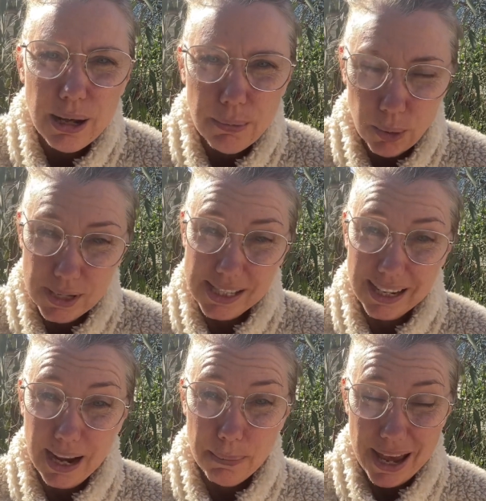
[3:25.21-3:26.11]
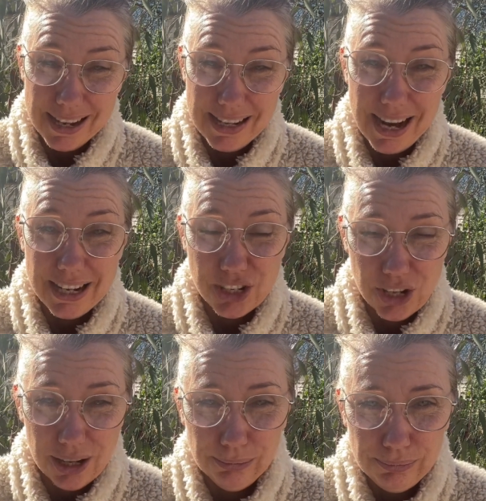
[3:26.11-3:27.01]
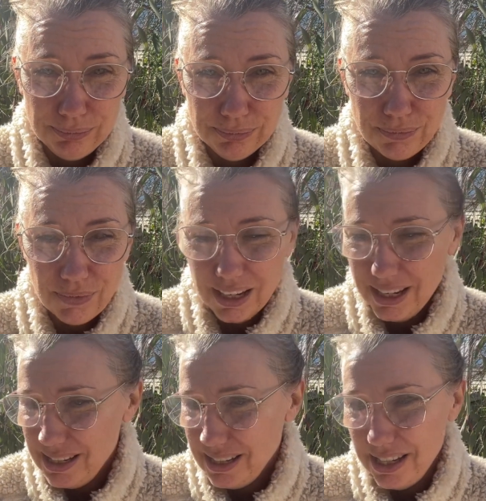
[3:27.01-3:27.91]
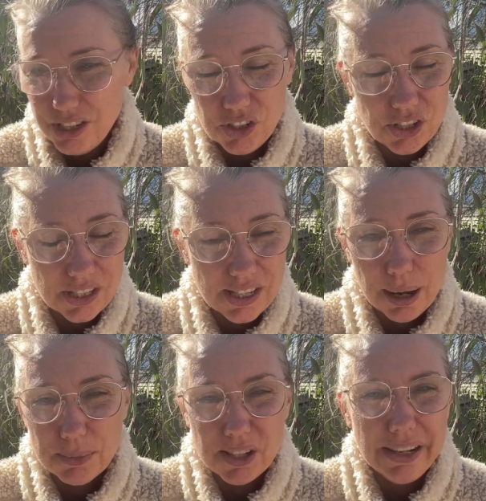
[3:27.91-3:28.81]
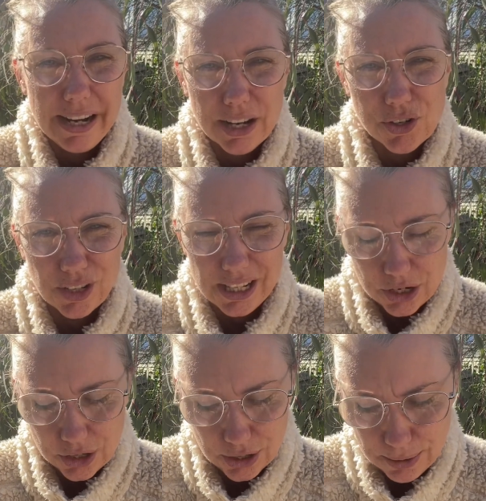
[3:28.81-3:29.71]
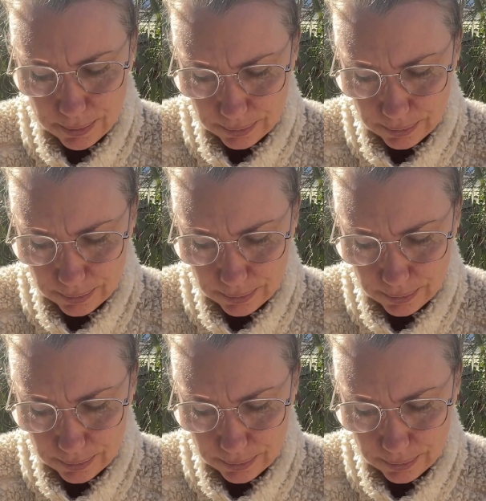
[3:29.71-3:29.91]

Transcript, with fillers: But once they come out in nature, it it's just comes so naturally to them,